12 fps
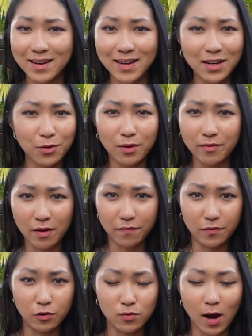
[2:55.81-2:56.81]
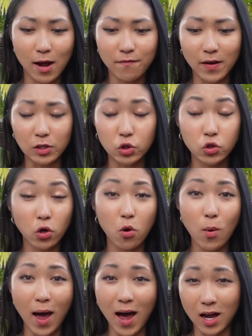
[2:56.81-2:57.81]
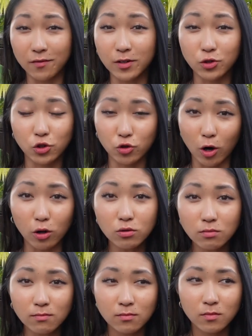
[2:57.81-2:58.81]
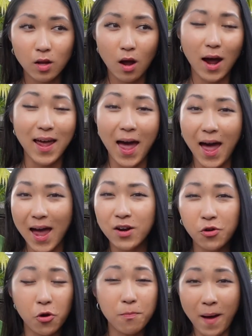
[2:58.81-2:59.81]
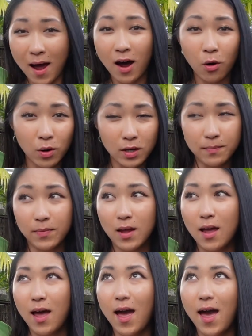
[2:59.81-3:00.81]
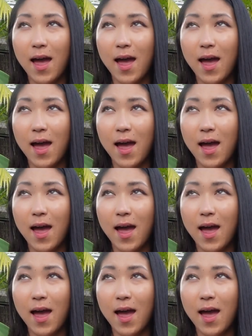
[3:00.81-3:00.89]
I didn't need all of that food. I felt so out of control. I had no power.